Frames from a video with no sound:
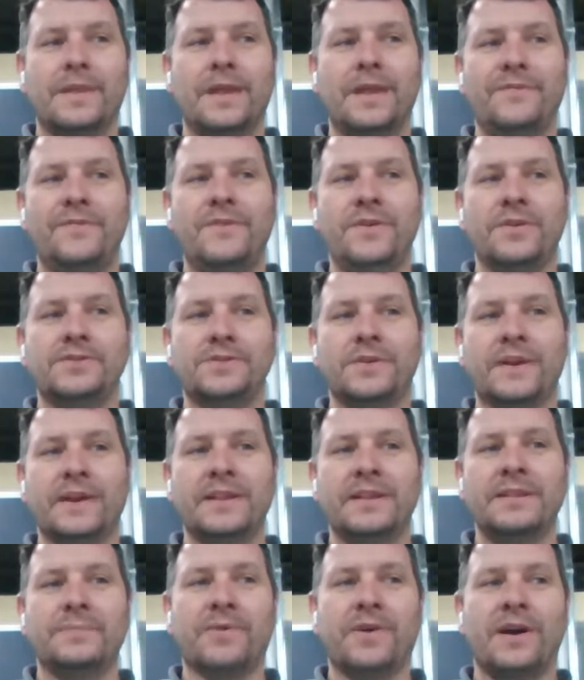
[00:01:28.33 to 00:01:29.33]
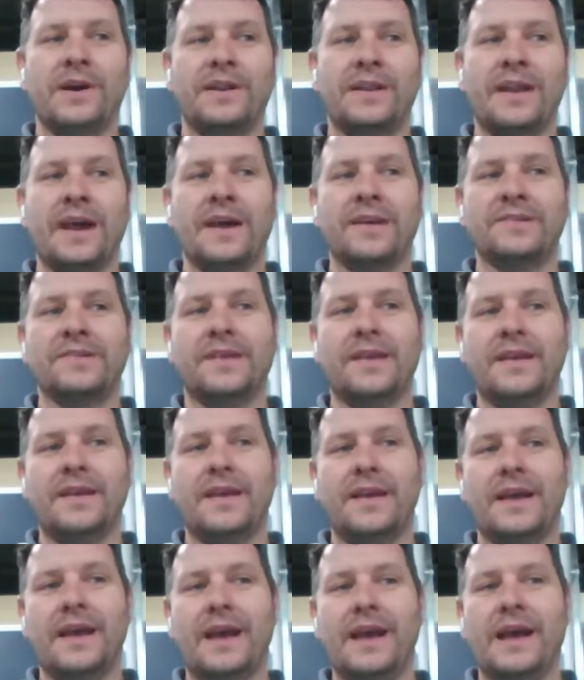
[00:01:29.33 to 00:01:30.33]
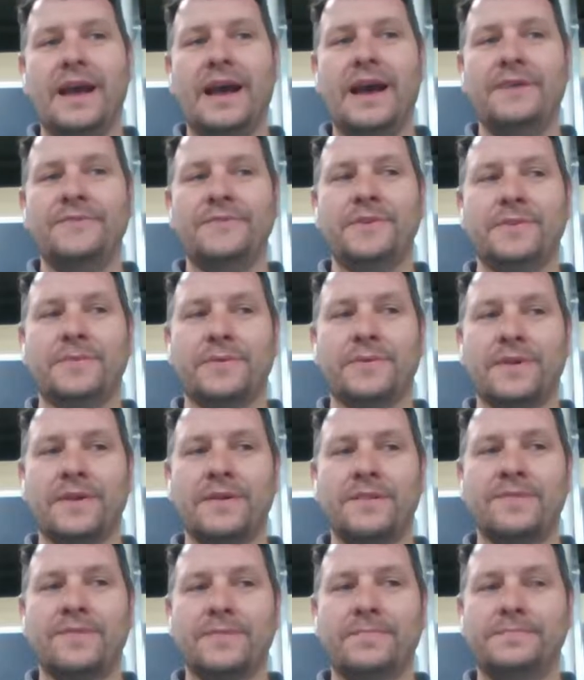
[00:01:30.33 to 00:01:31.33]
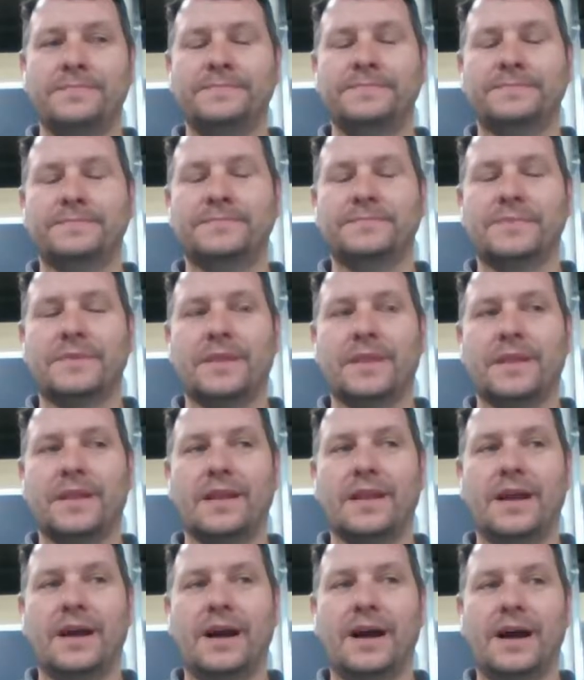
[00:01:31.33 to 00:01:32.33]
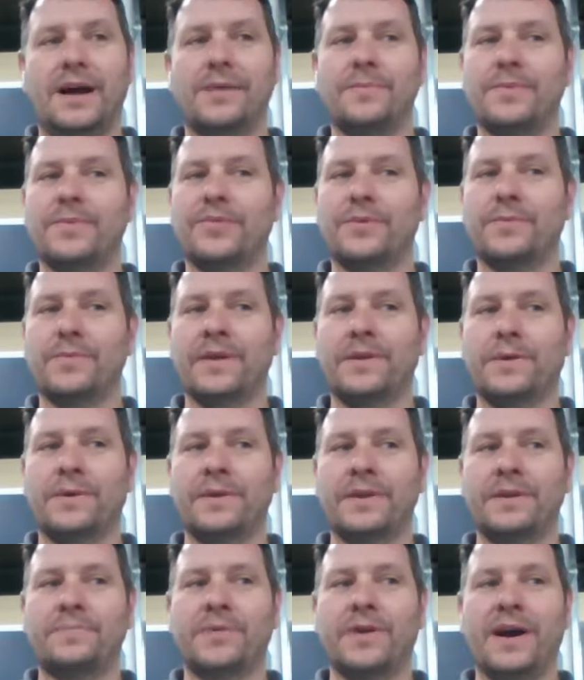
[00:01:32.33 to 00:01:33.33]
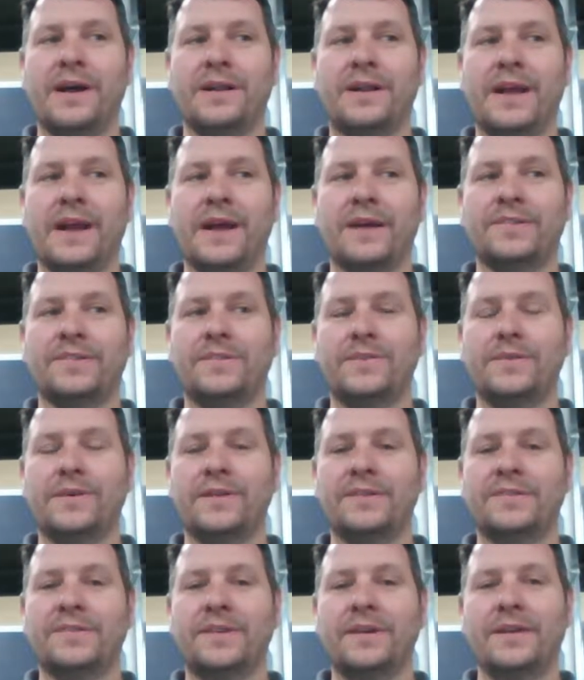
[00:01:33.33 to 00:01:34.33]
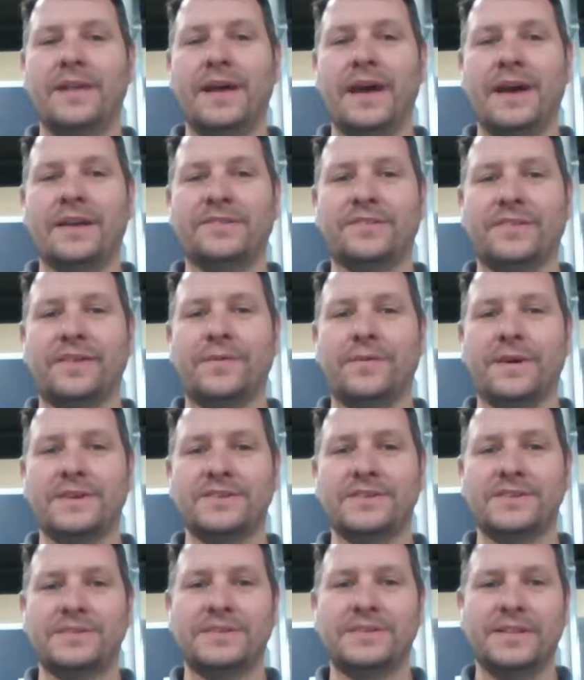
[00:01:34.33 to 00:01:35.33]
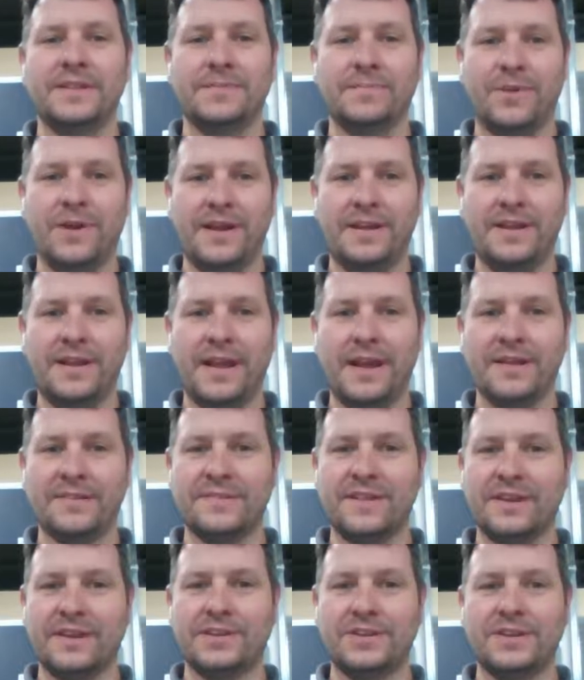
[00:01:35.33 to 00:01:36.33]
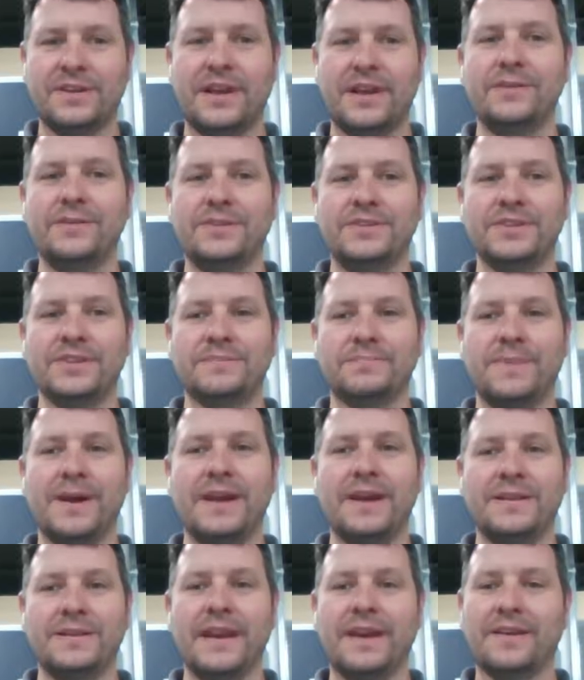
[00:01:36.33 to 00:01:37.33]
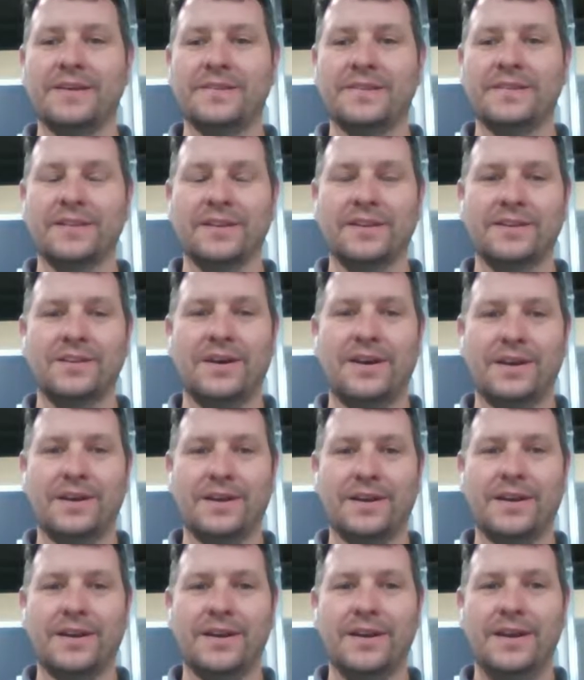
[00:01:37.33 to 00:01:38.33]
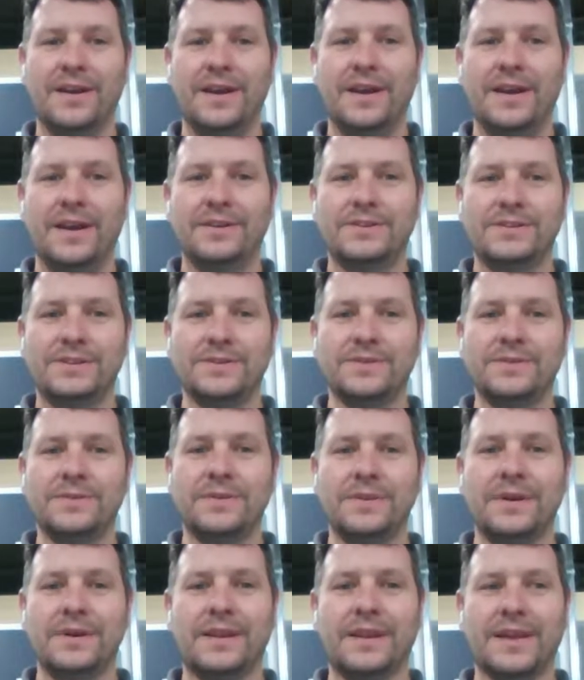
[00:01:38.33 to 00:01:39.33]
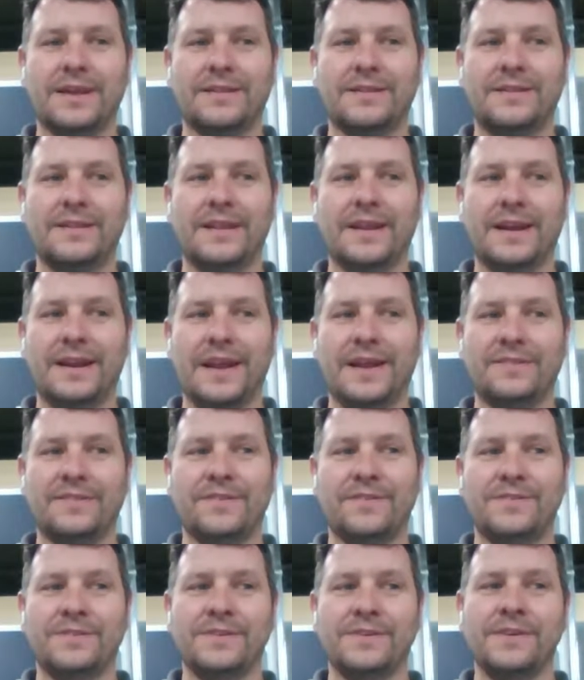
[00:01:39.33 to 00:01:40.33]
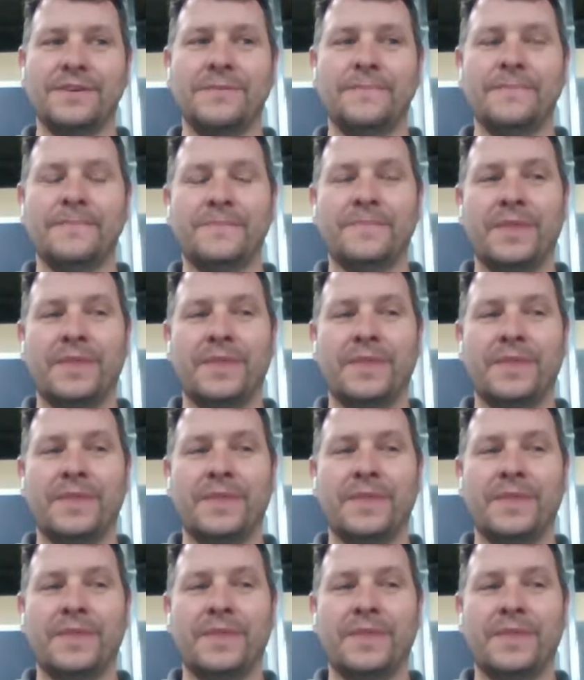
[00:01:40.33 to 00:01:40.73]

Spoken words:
If you're joining the broadcast afterwards, the recorded broadcast, you can still ask the questions in the broadcast section. It just might take us a little longer to get an answer to you.